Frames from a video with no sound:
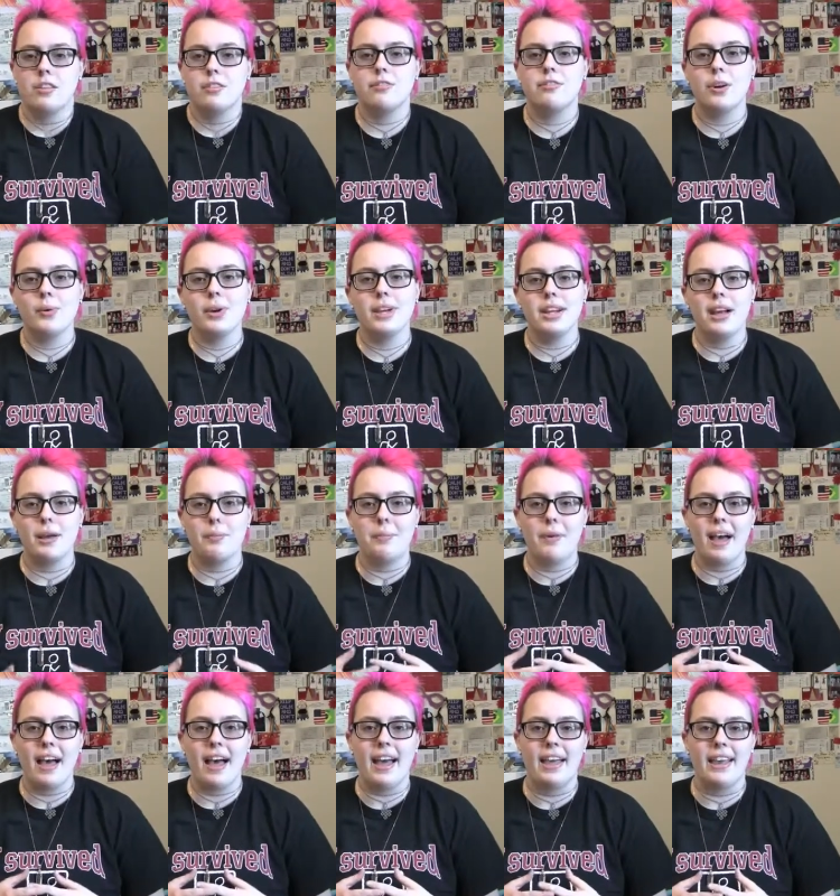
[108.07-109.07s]
Growing
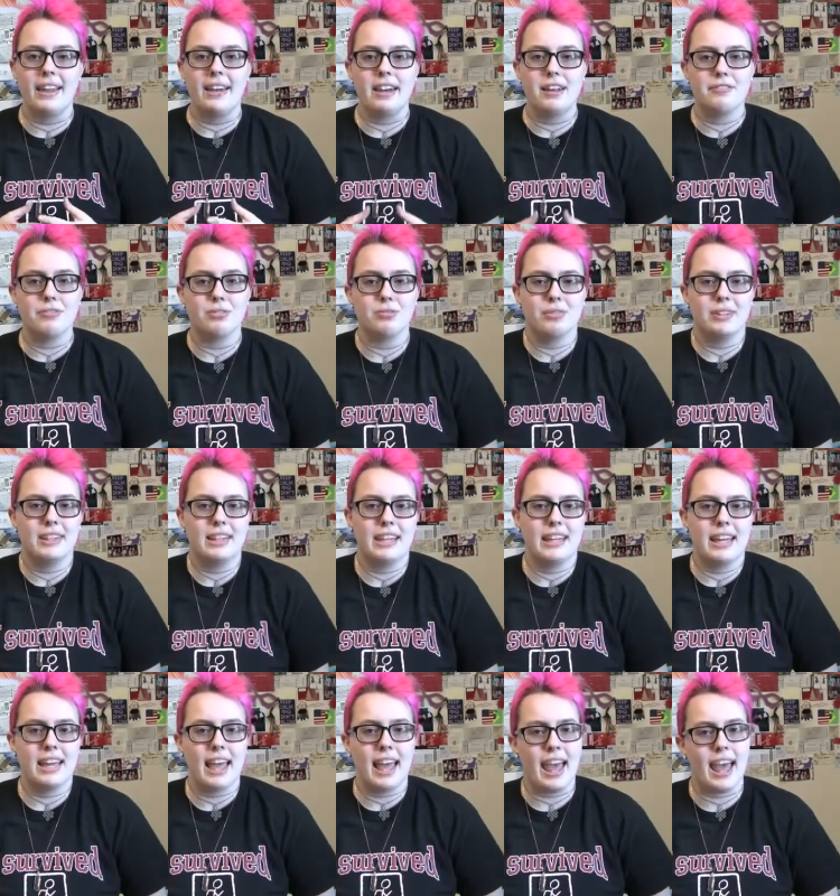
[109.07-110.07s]
up, I never
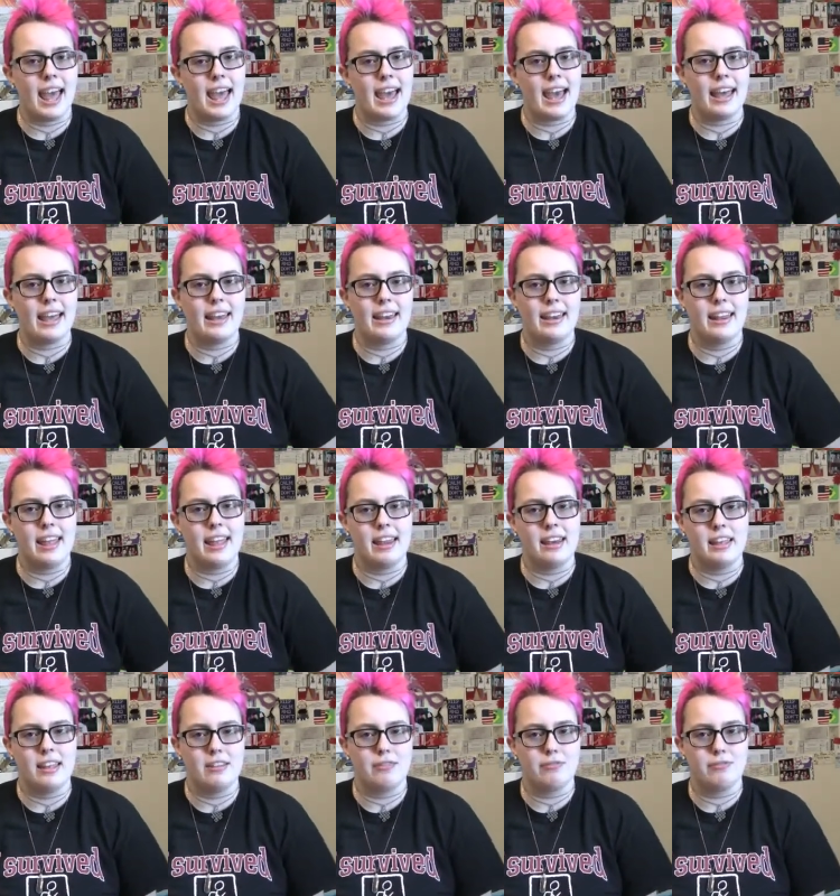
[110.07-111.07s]
really had
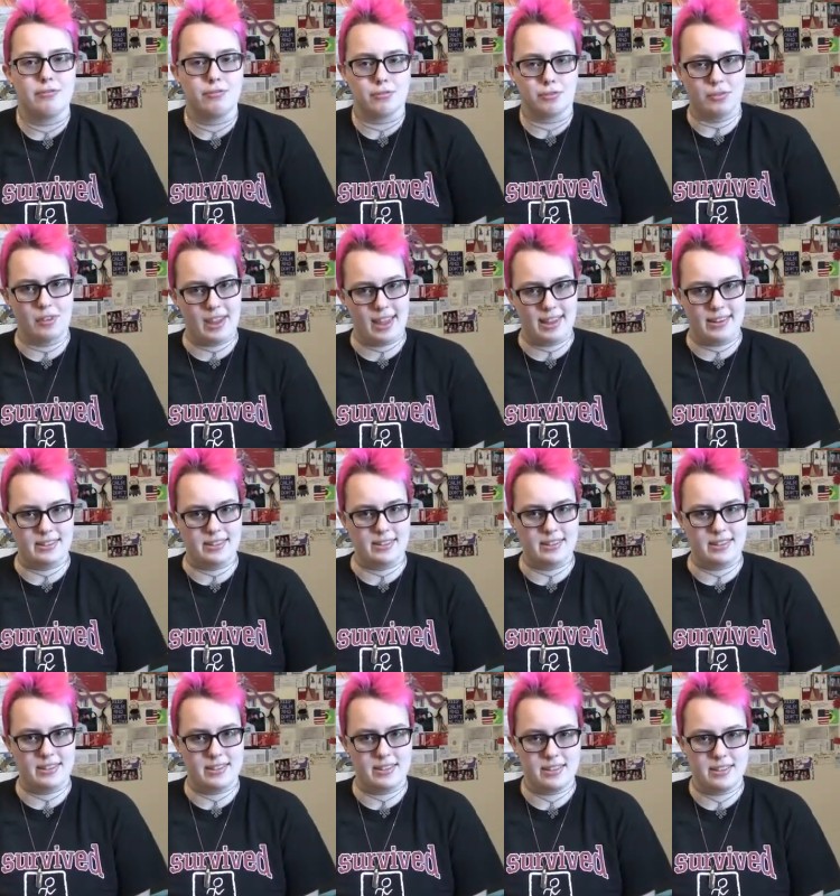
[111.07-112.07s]
any
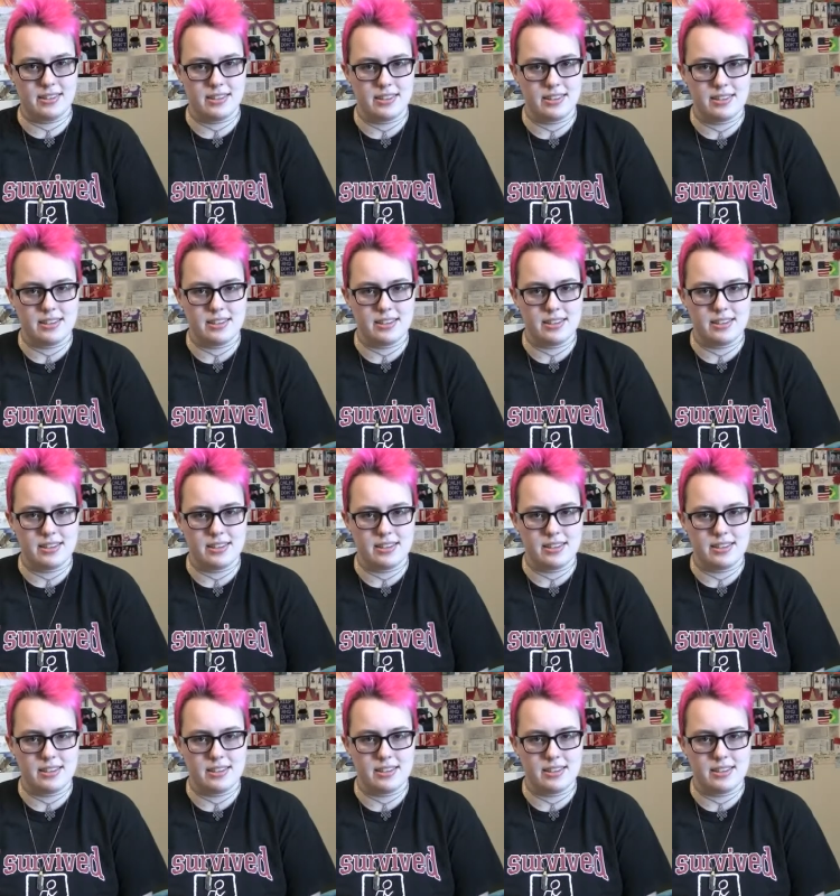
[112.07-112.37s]
friends.